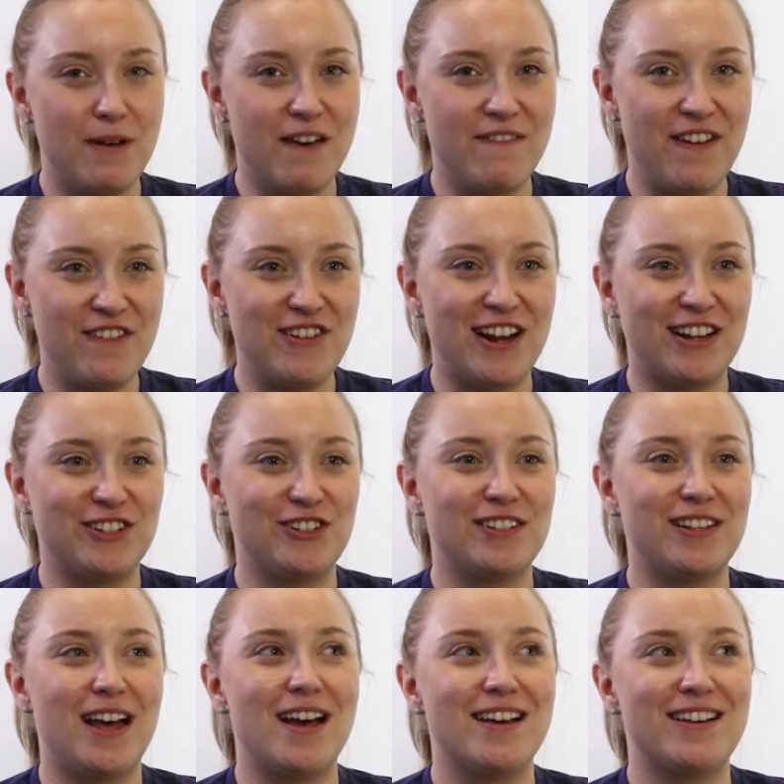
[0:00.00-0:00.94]
My favorite
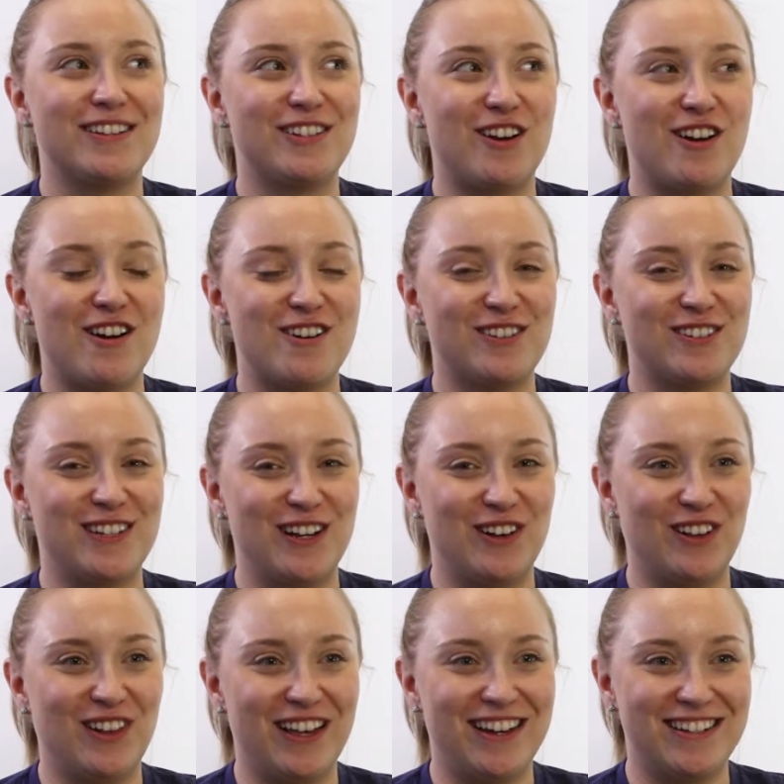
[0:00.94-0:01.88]
exercise are
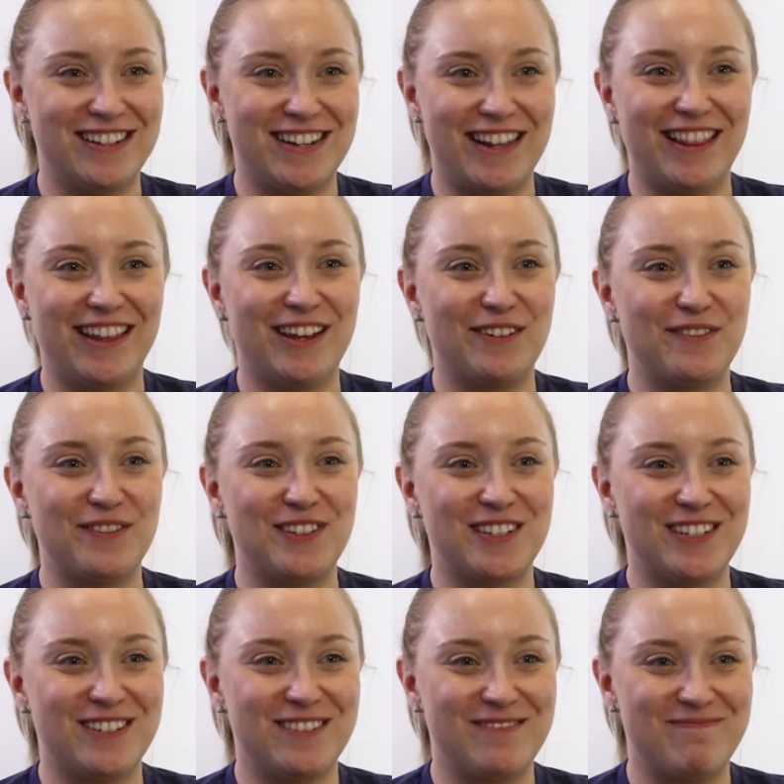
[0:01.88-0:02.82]
single leg
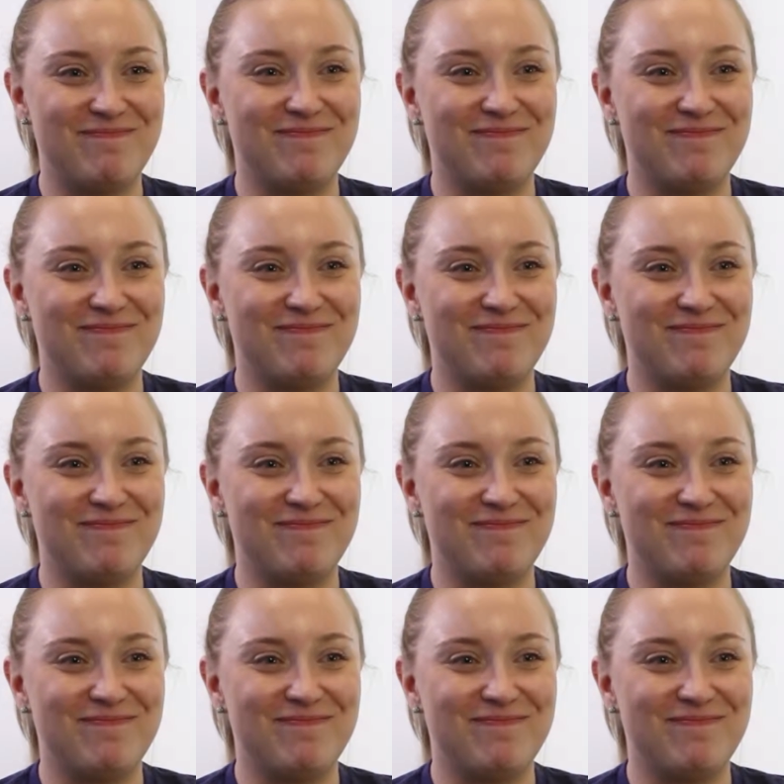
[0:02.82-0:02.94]
deadlifts.